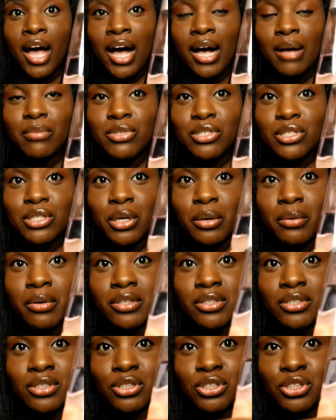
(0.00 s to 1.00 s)
I'm just going
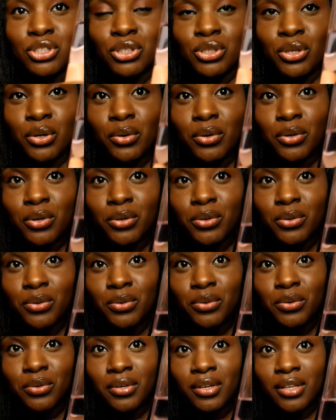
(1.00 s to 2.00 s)
to show
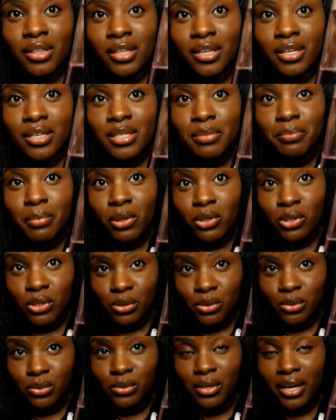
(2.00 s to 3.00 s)
you this
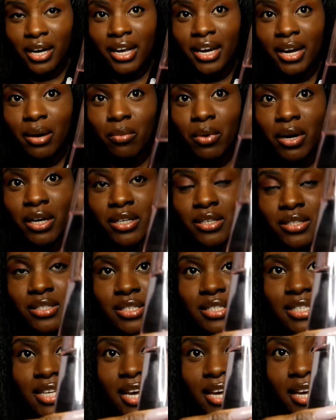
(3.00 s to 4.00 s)
bottle and I want you to
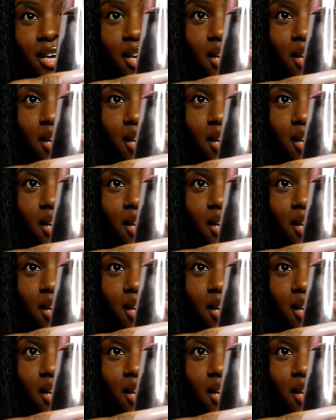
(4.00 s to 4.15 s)
take